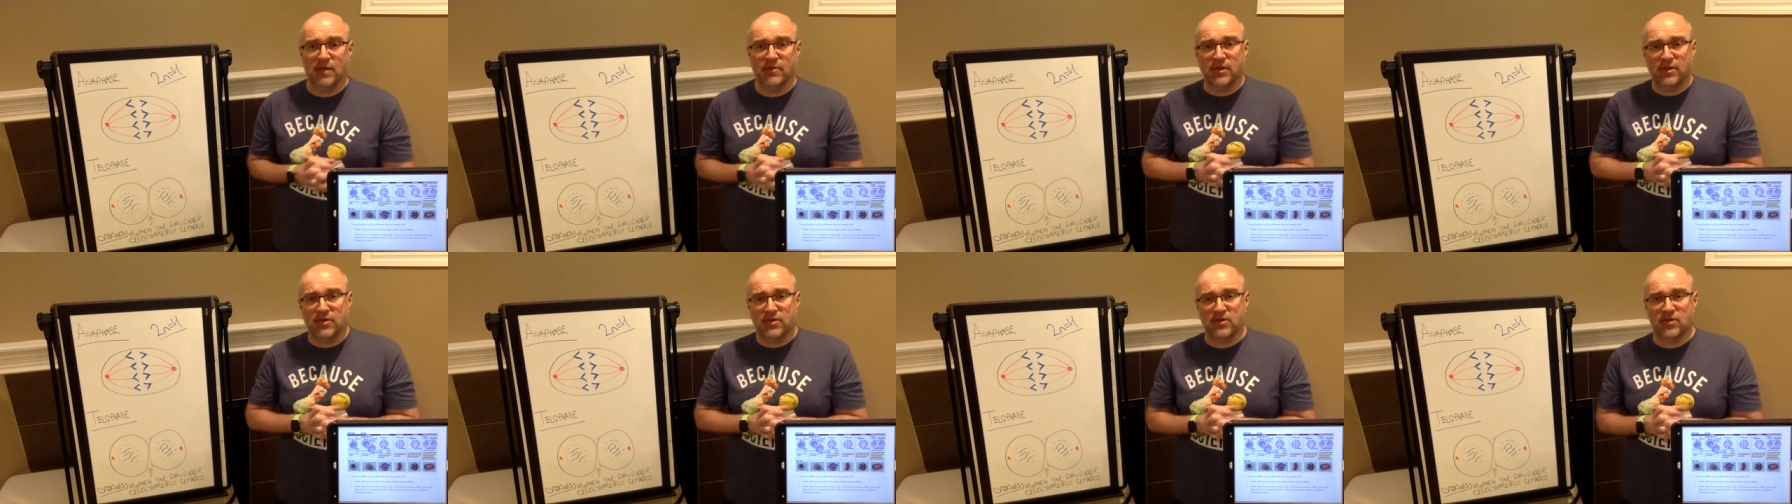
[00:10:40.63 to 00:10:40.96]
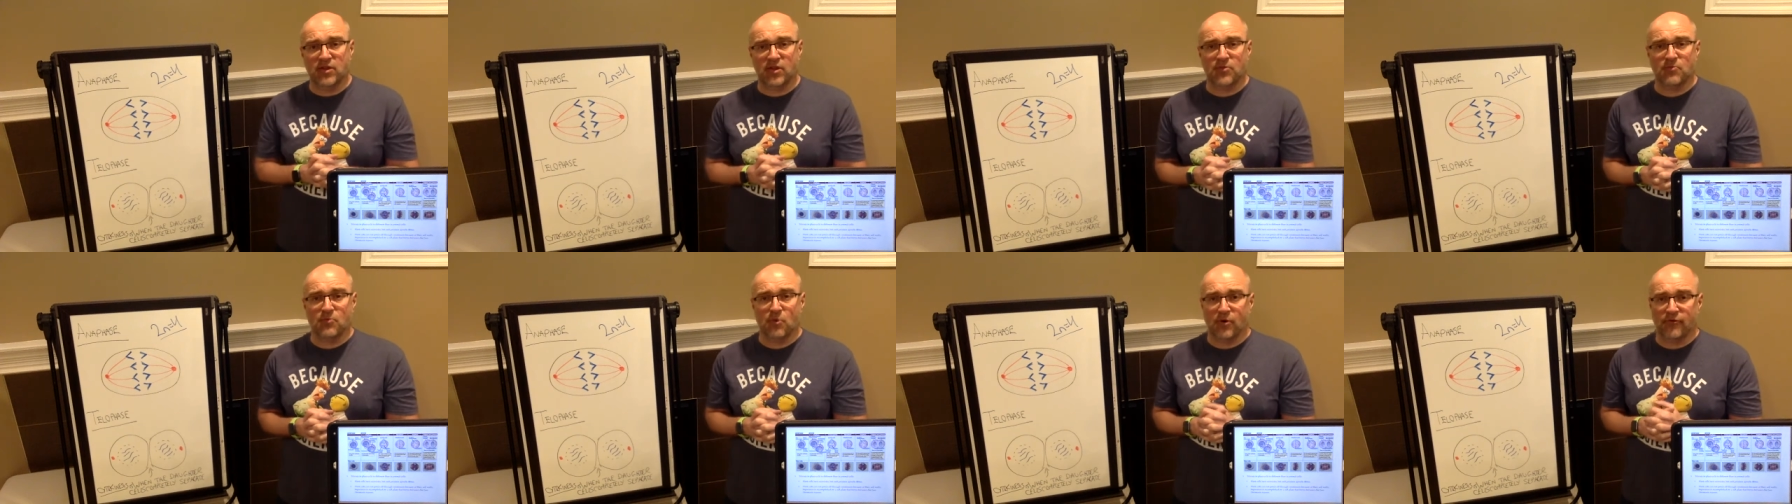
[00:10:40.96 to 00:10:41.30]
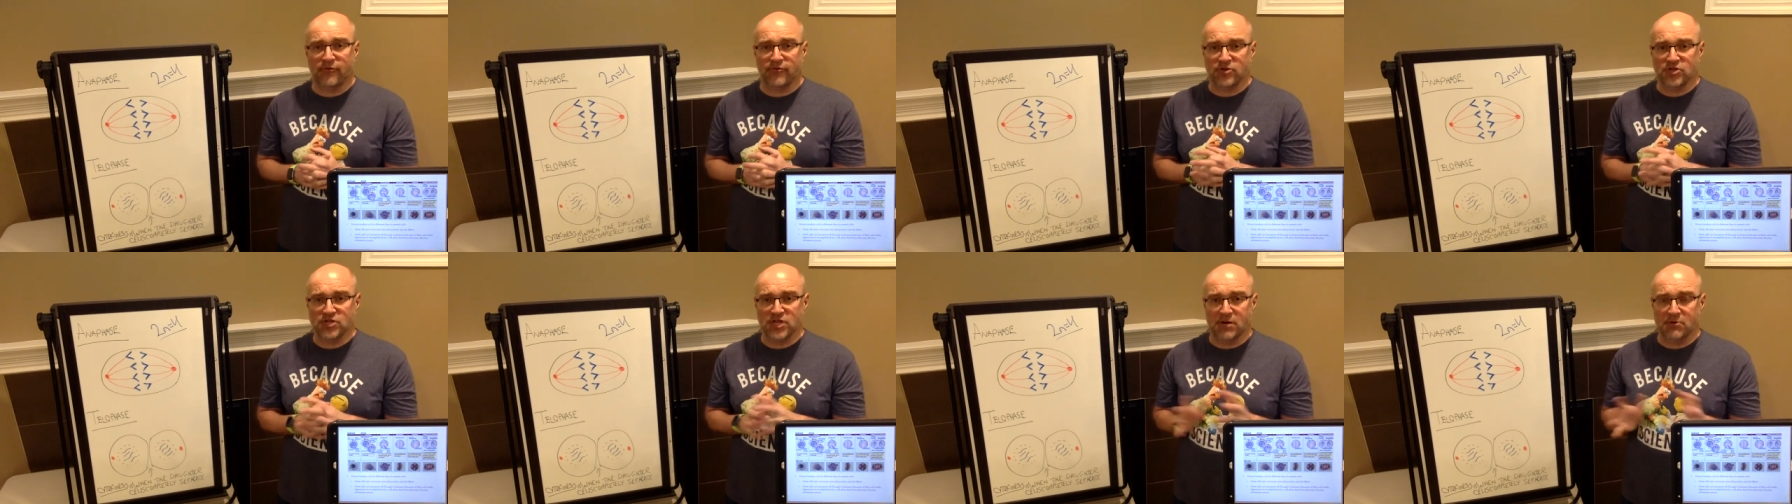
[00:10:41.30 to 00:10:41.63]
and, this is just more
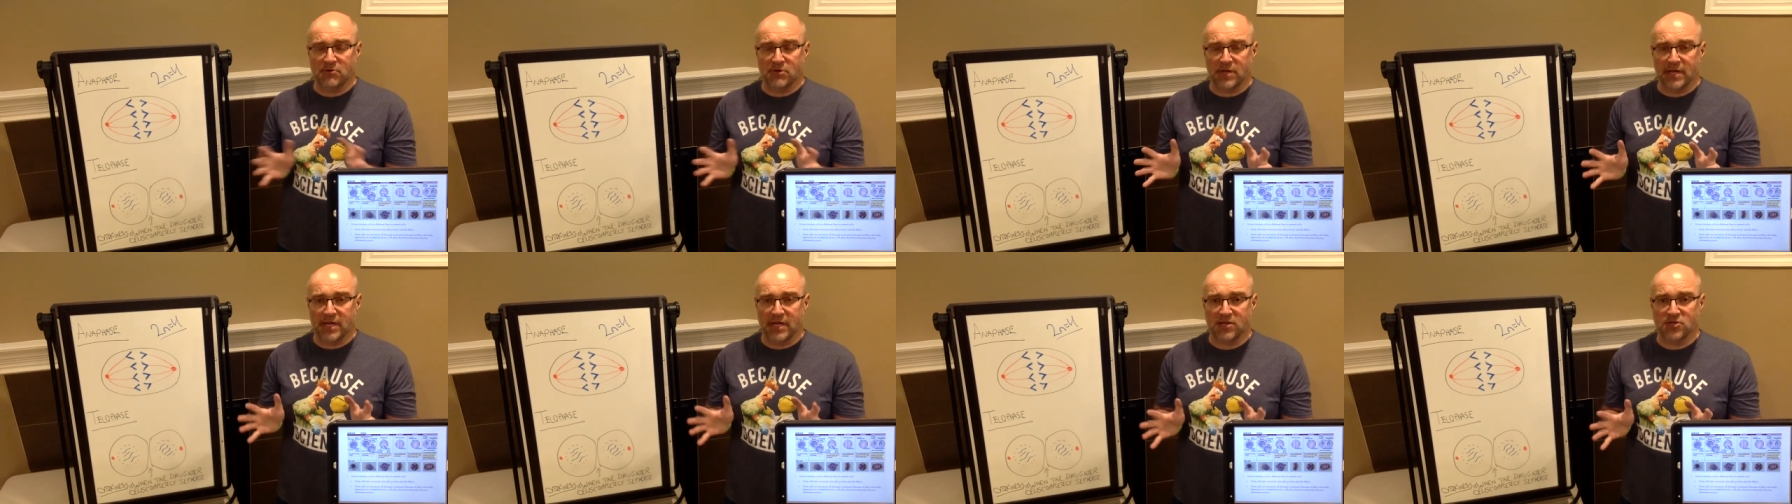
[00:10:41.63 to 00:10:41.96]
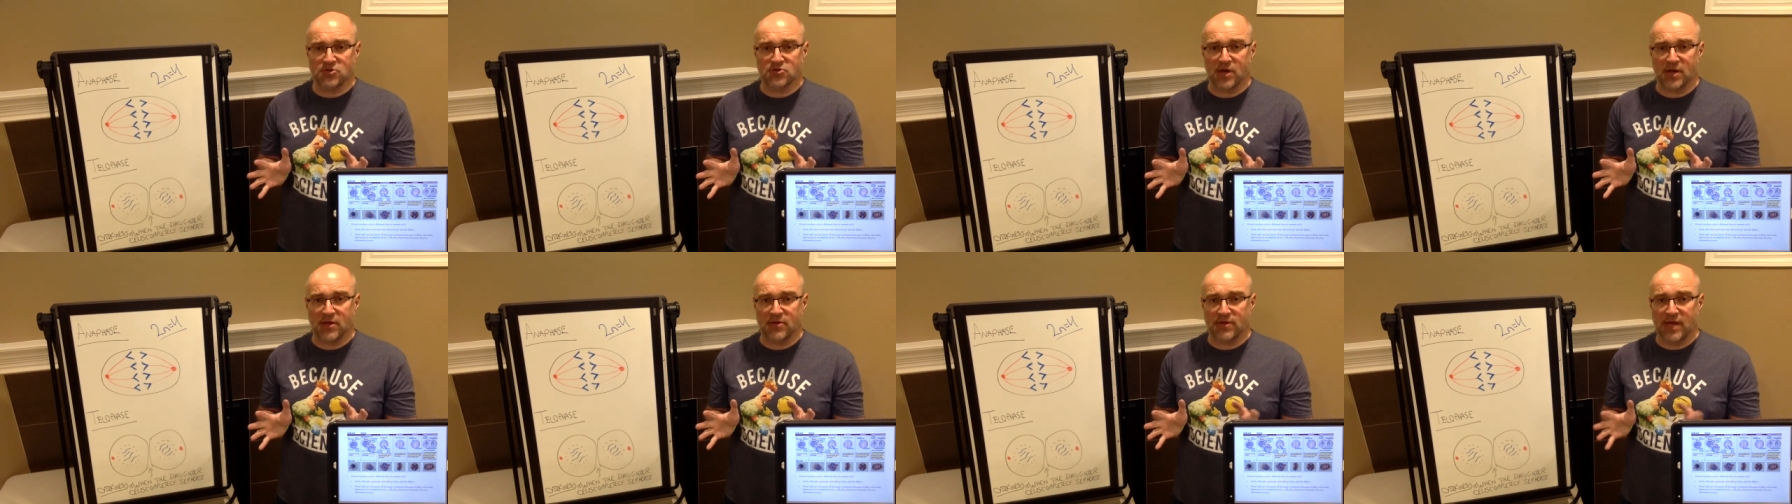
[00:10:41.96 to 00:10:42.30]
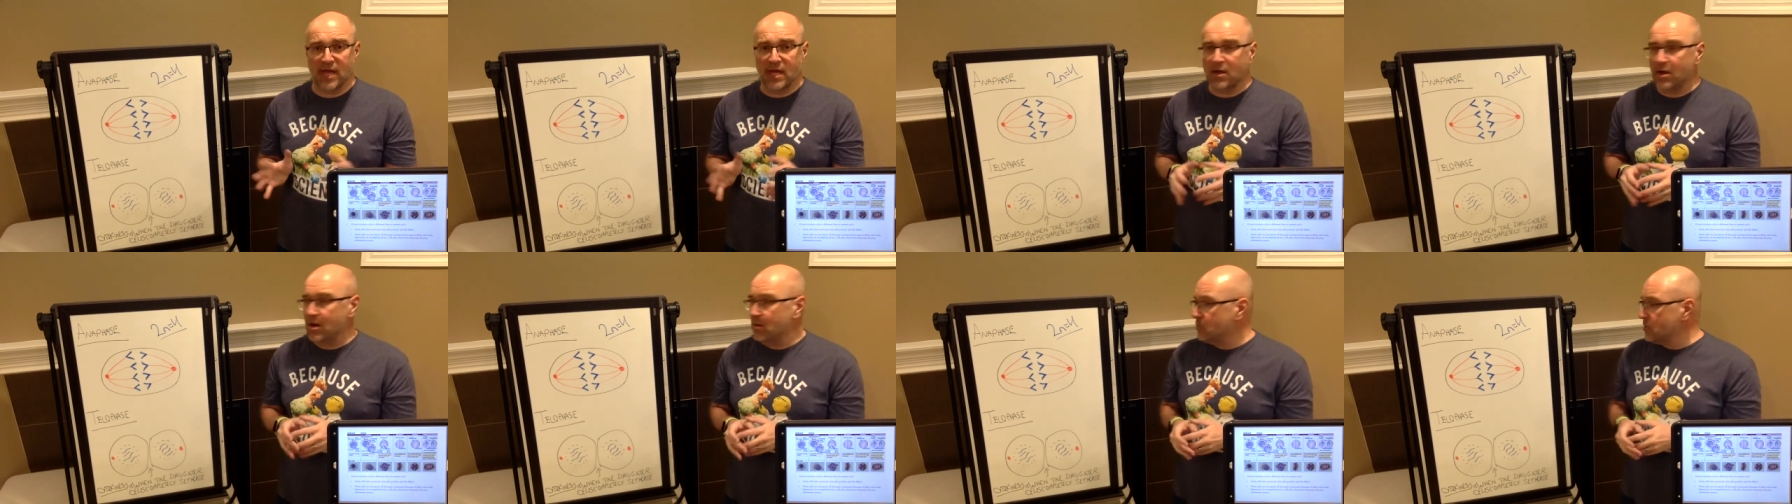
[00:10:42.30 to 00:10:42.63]
for general interest sake.